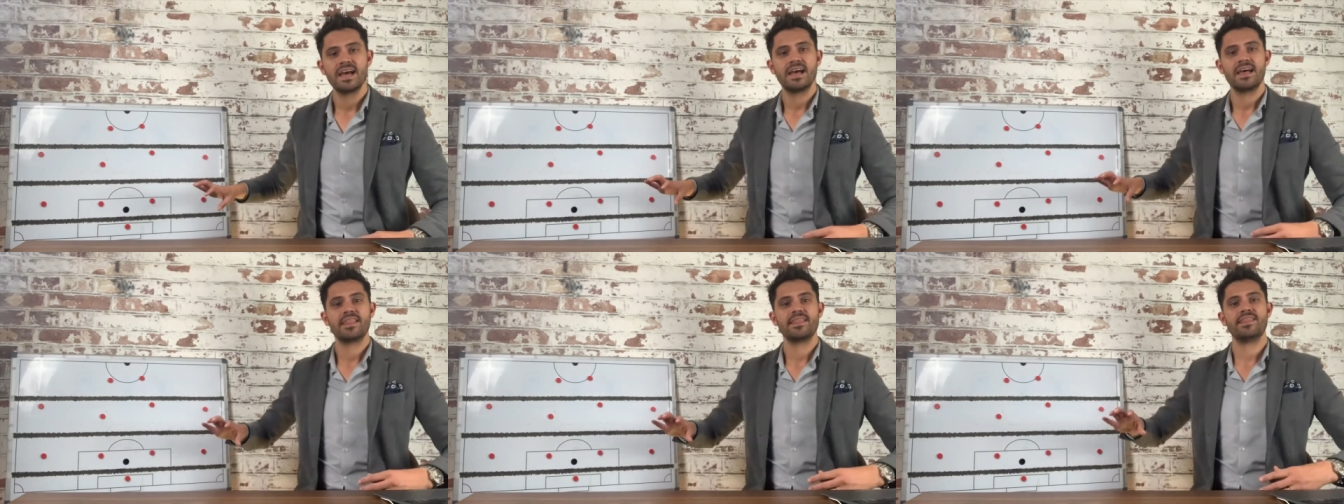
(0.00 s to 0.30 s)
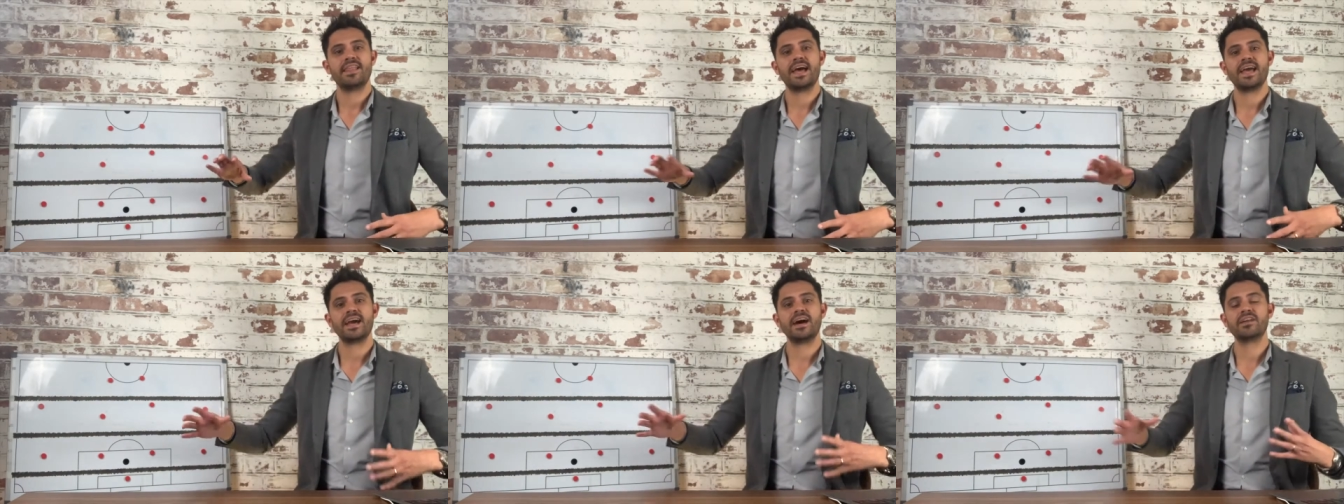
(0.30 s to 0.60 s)

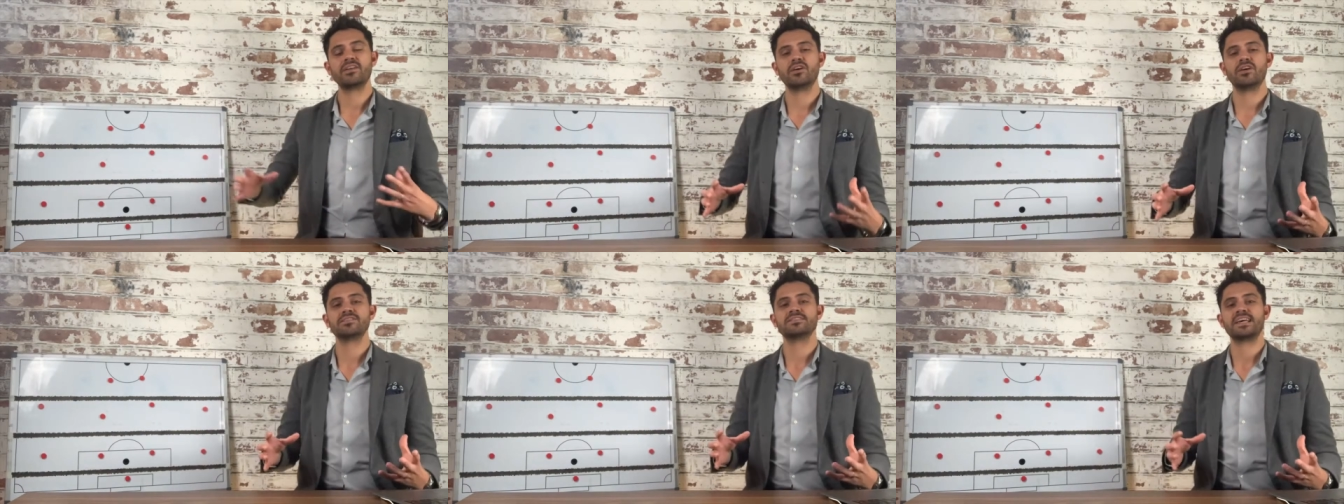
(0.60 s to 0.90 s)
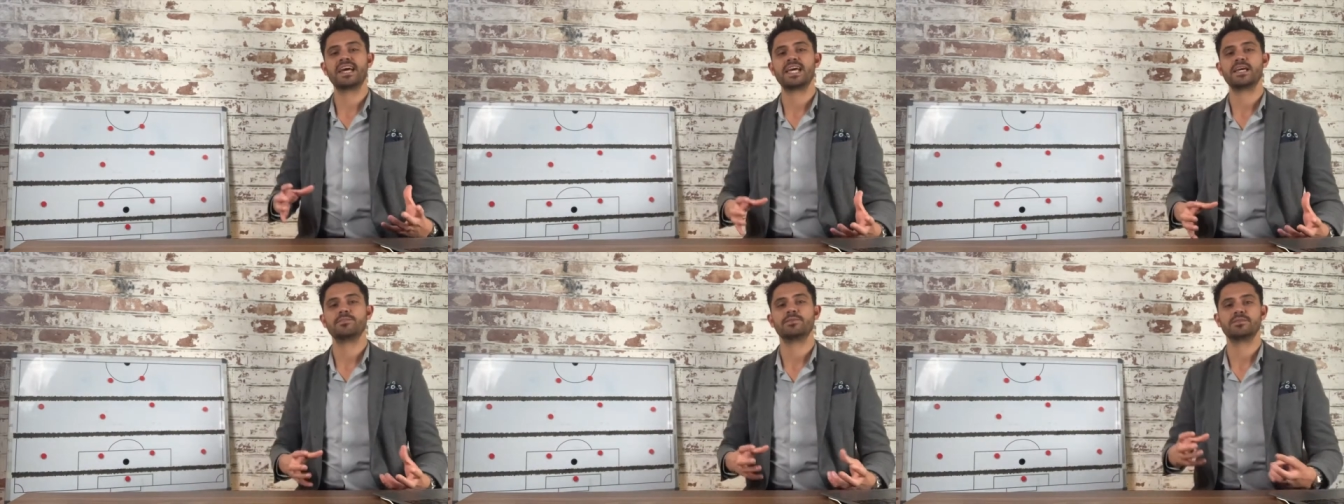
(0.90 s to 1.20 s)
they are not
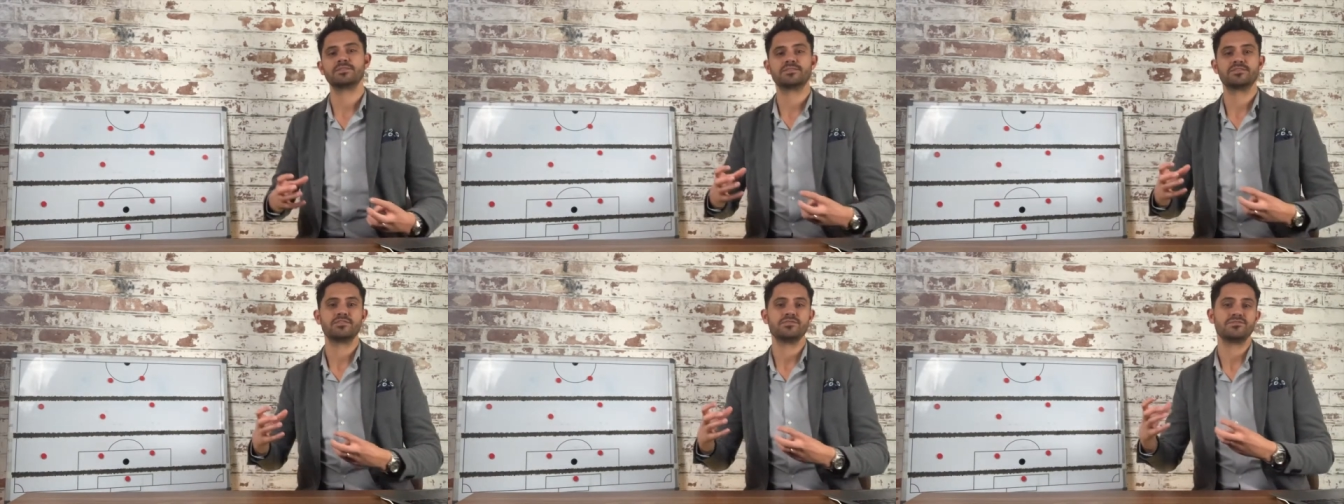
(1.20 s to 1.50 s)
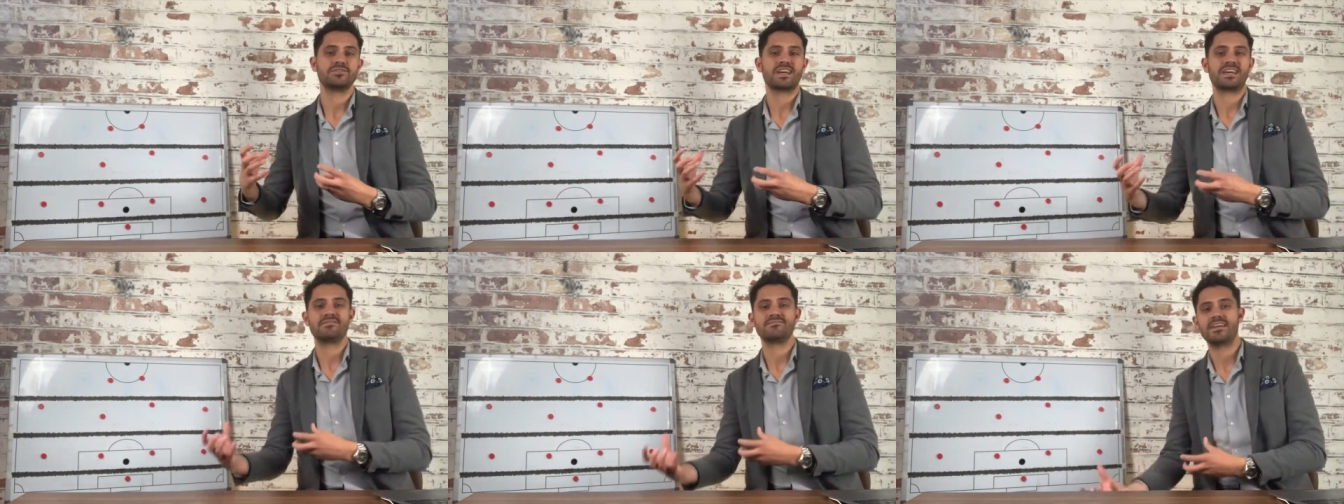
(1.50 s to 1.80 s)
able to
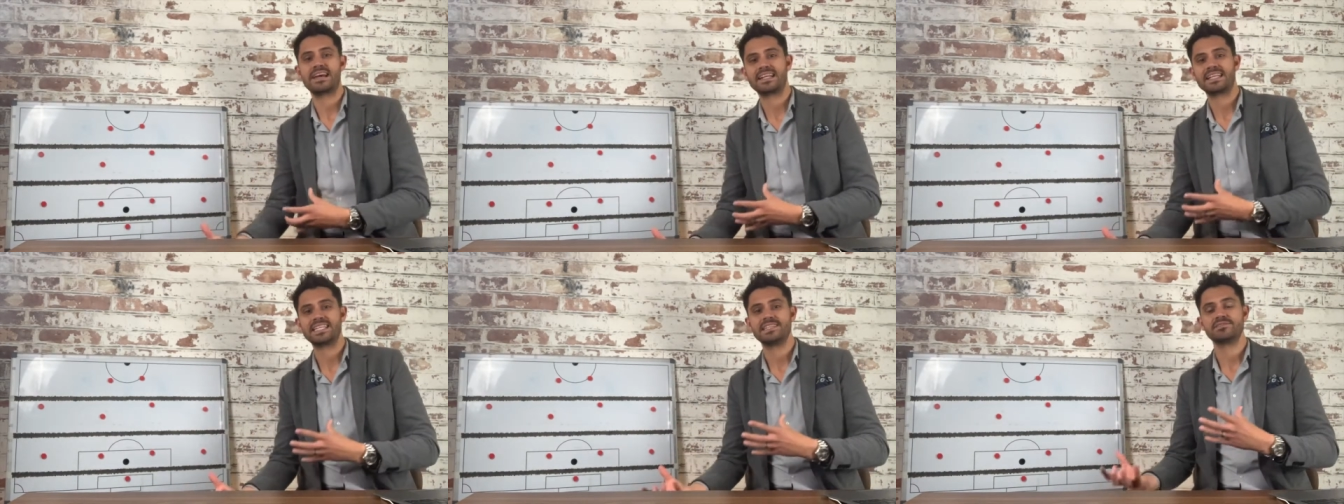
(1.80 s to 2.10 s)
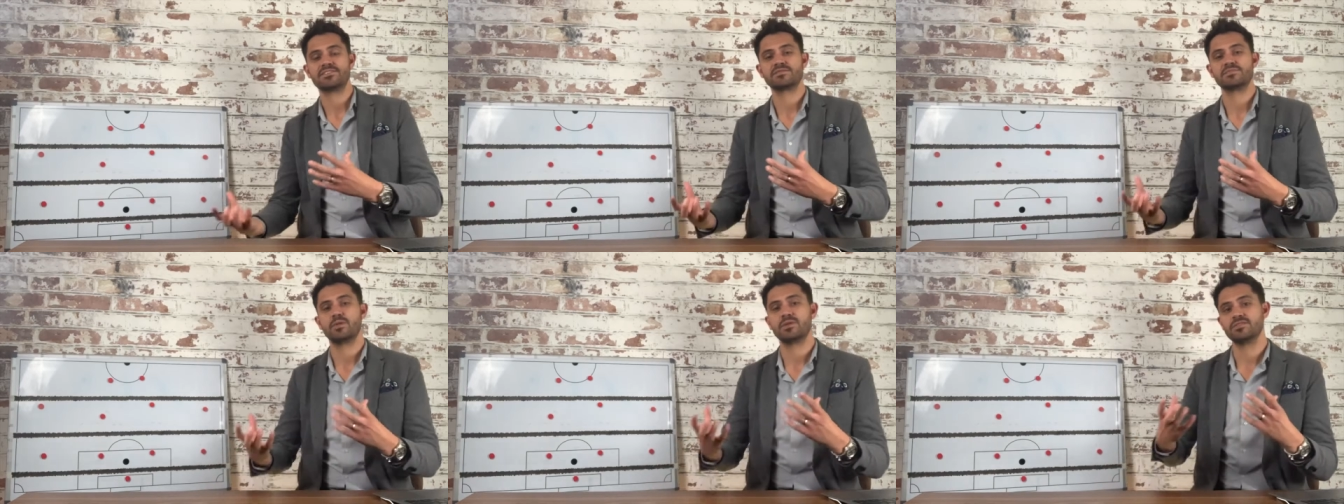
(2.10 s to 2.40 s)
directly
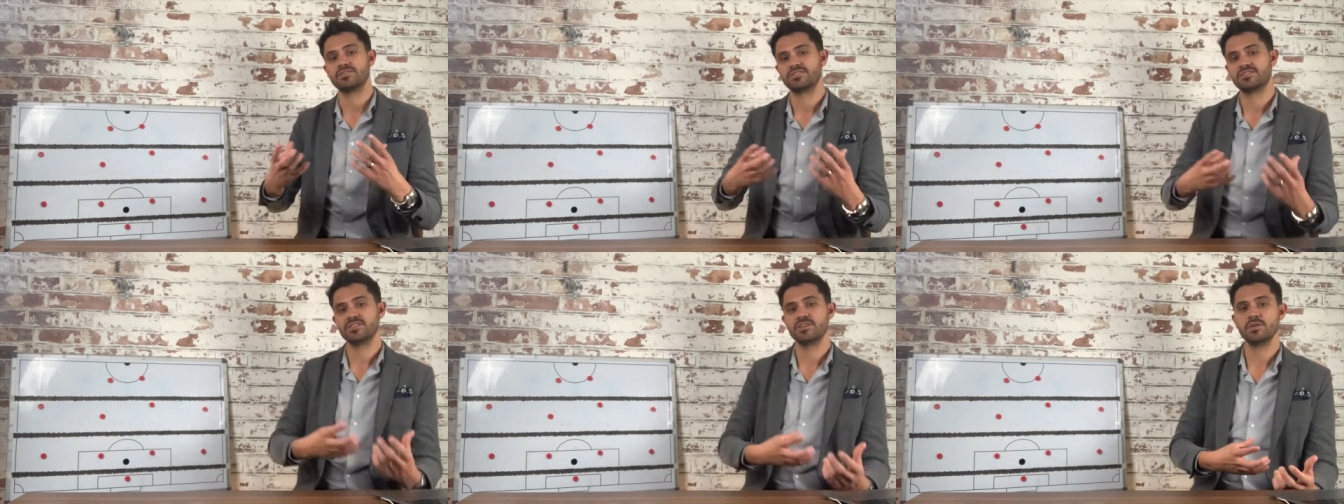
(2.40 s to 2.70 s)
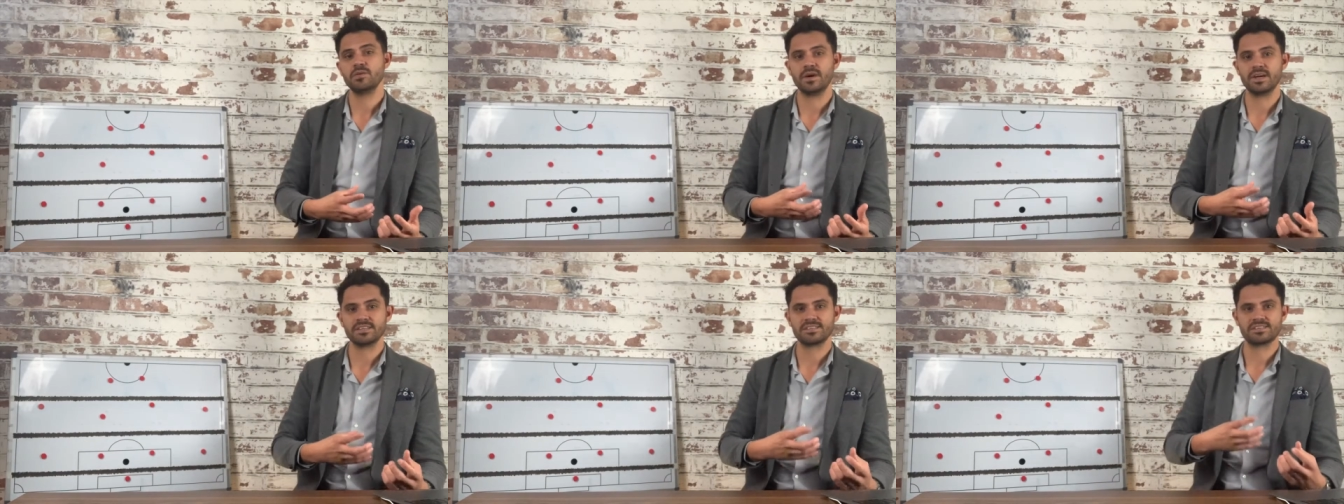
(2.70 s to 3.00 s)
respond
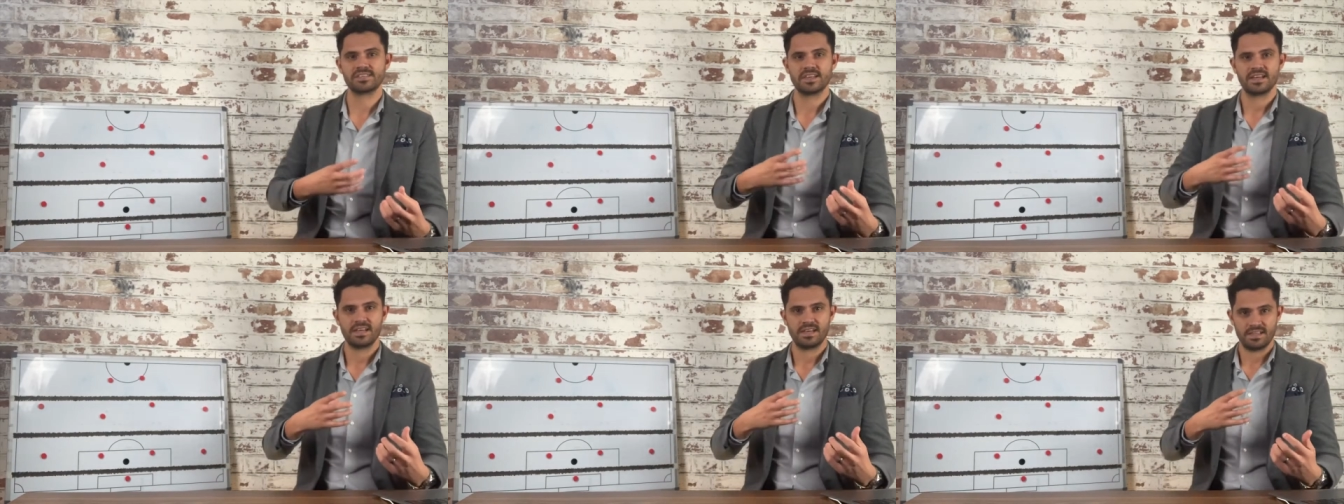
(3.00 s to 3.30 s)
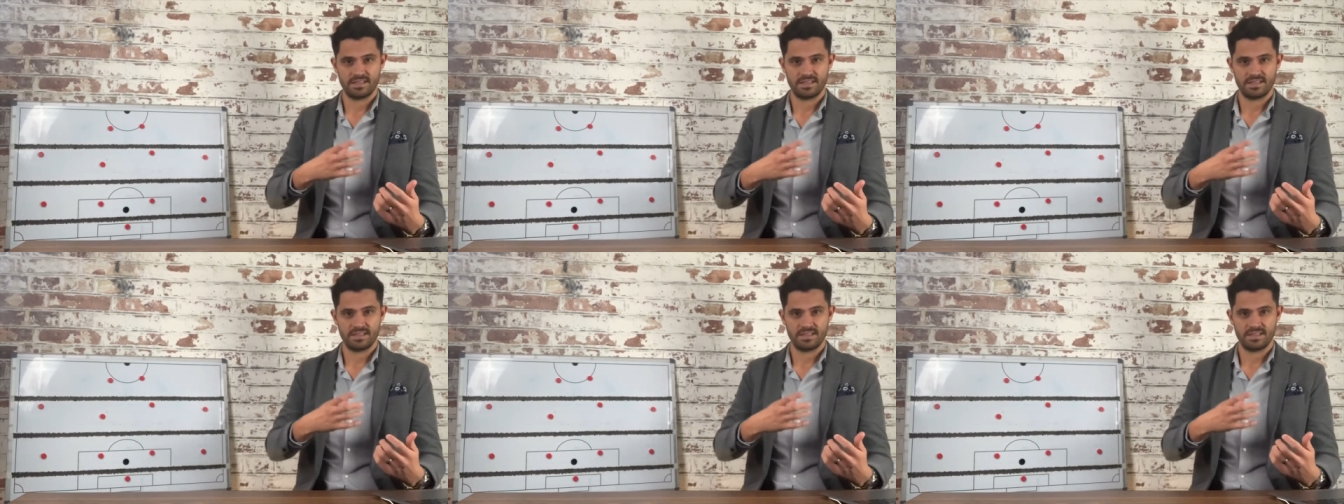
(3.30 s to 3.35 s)
to us,